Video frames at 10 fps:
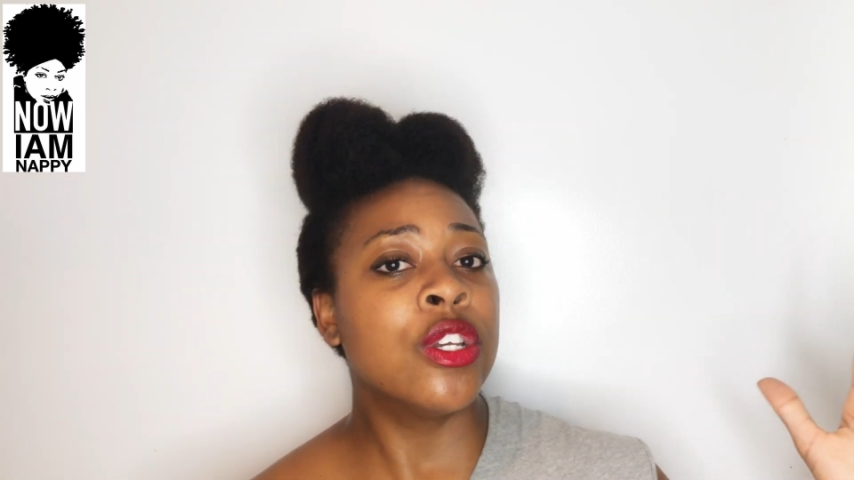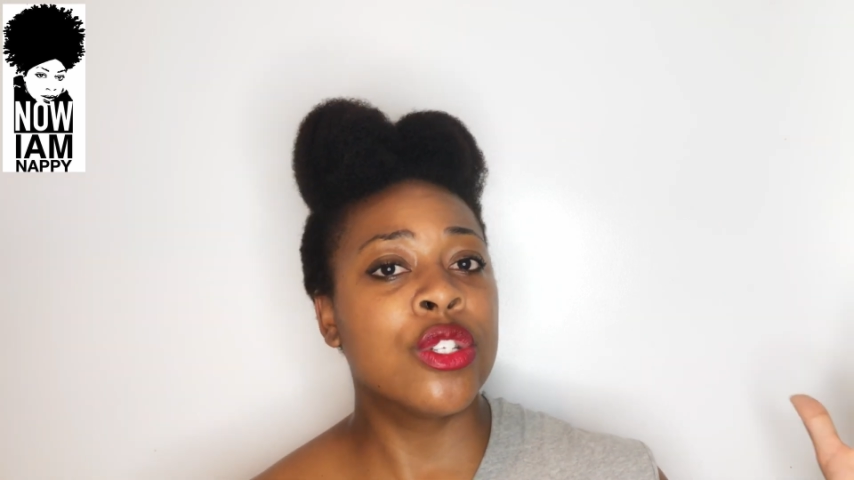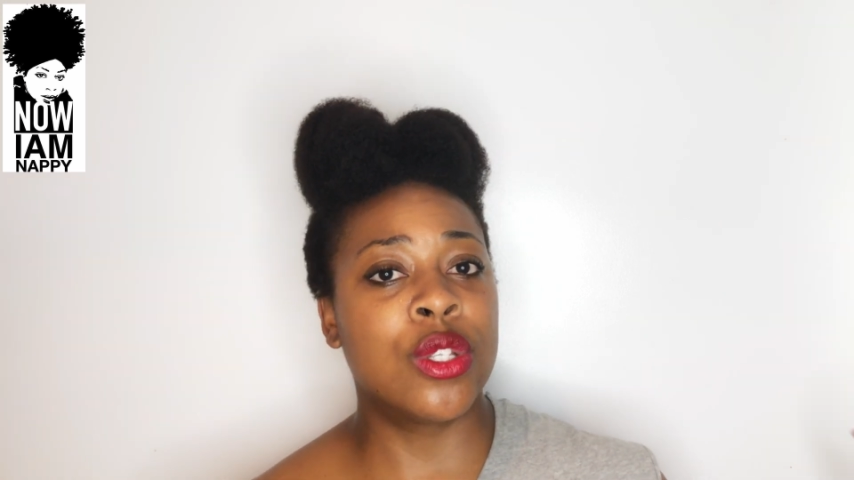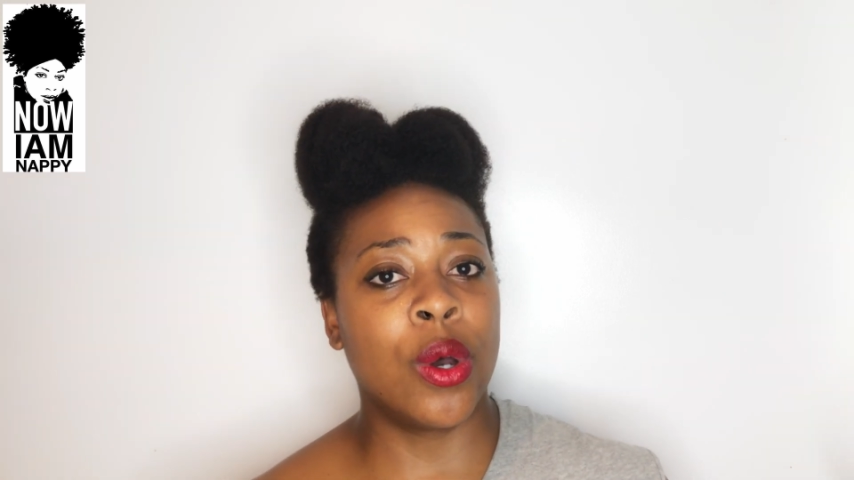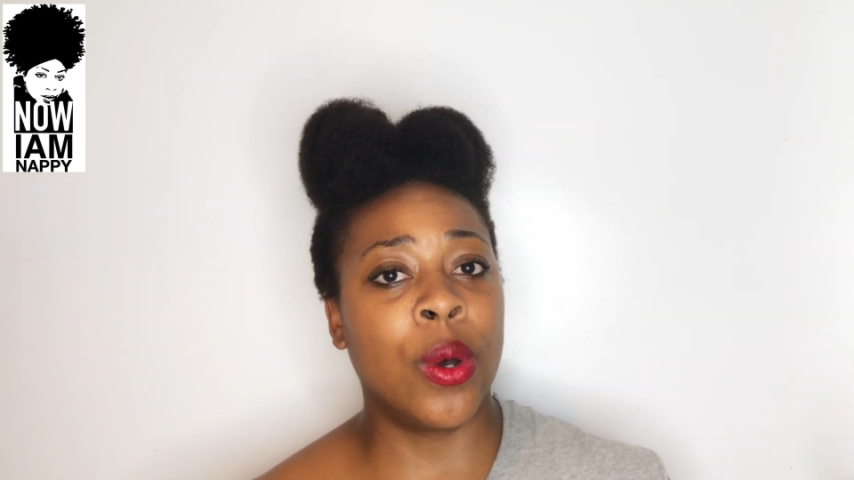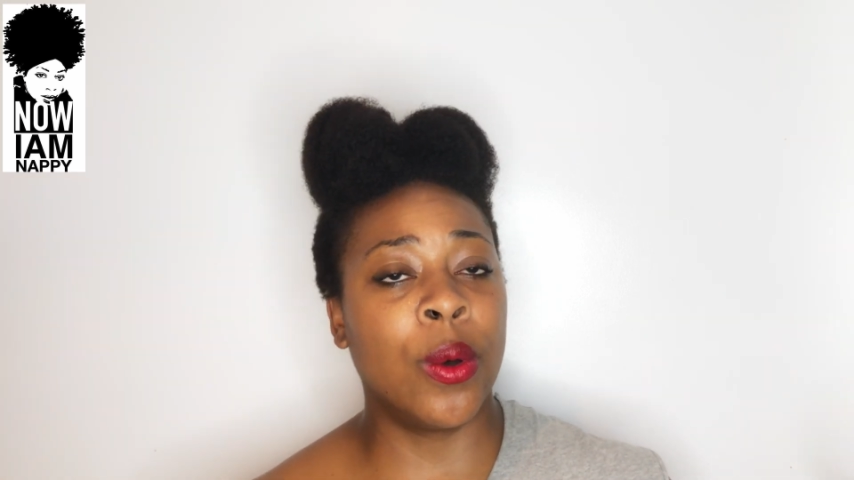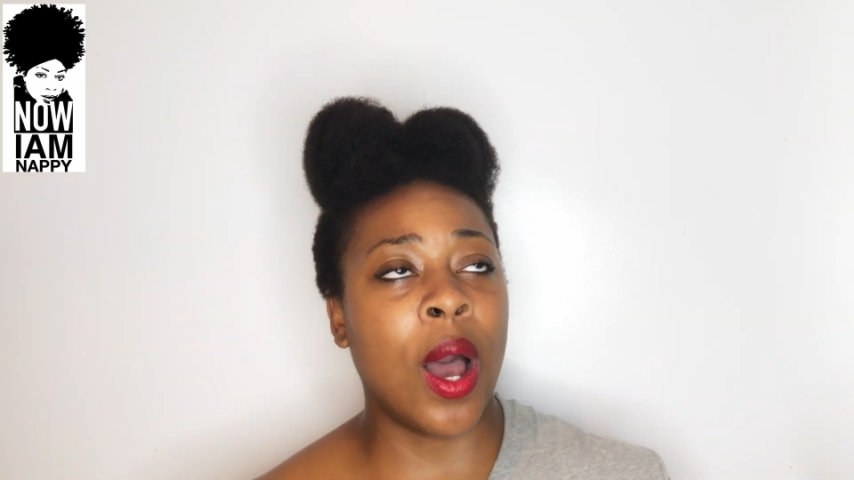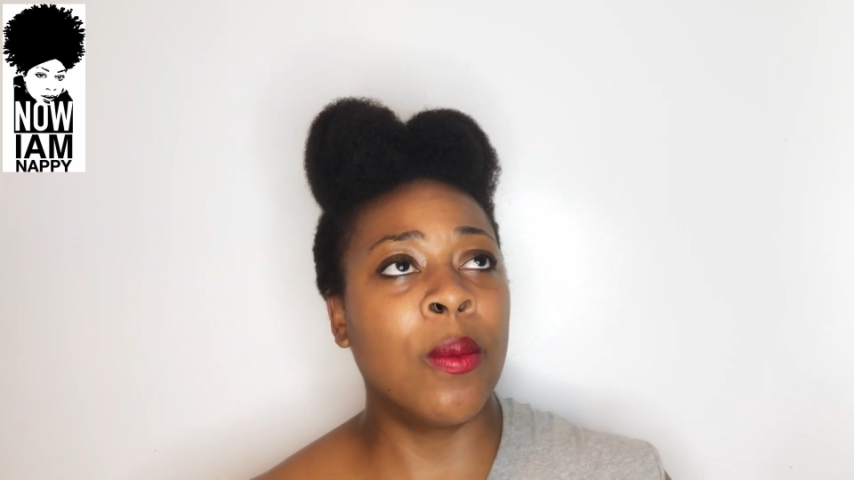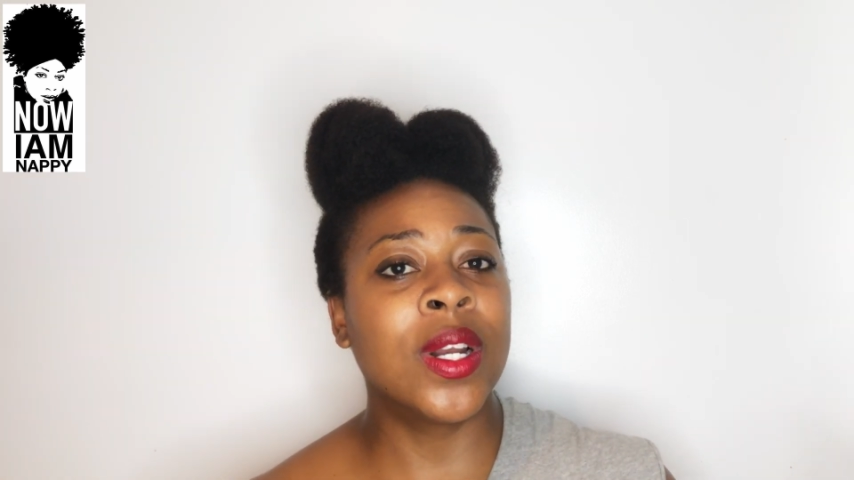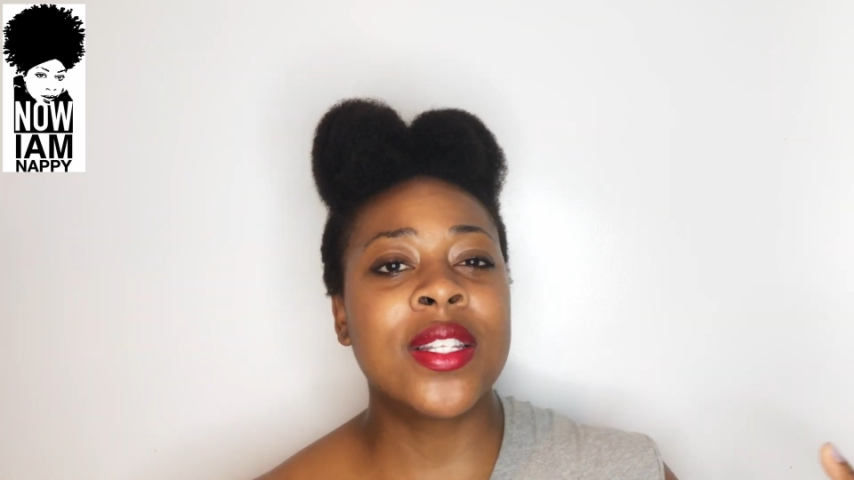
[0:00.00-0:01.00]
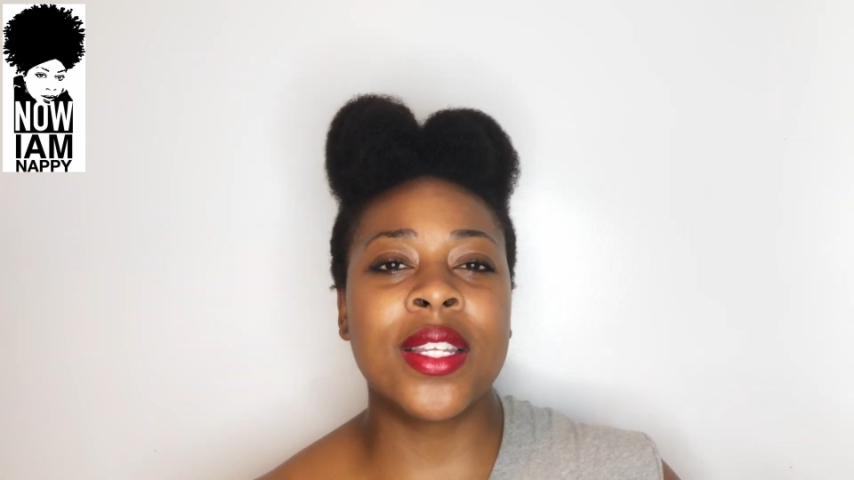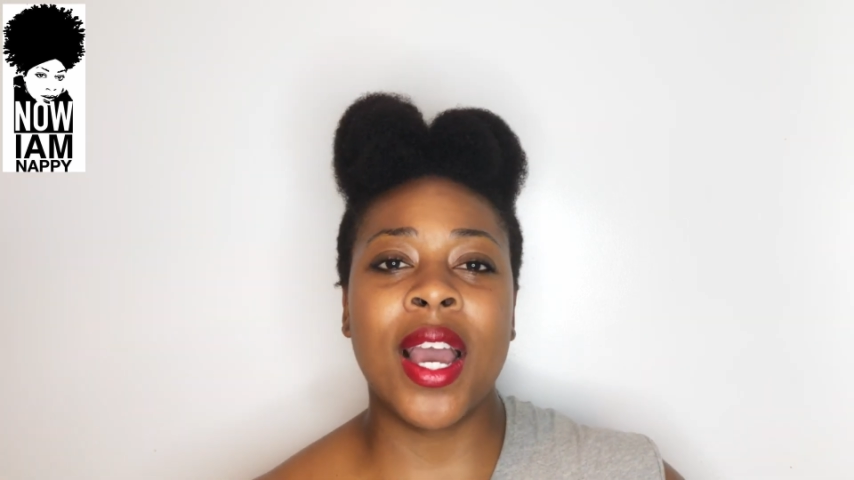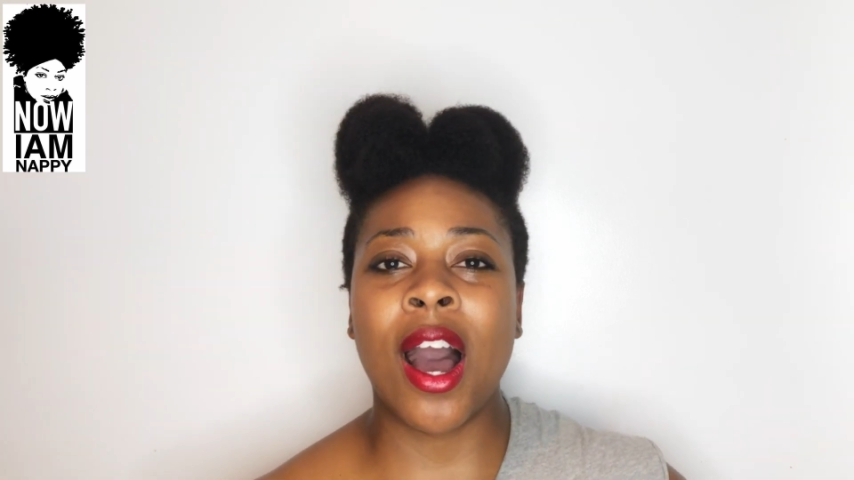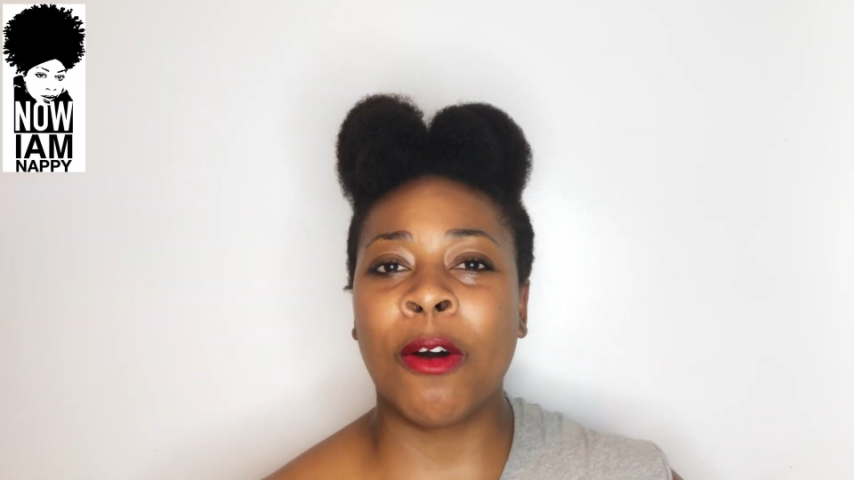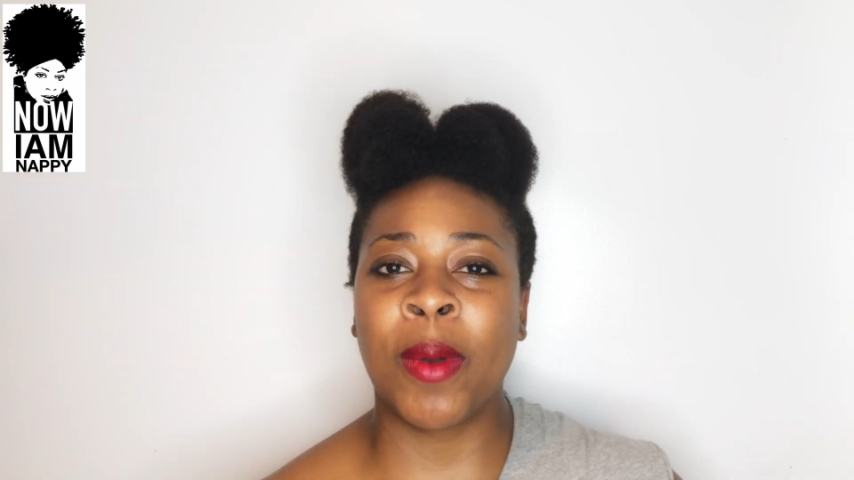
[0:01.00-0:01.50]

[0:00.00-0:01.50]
So I want to see how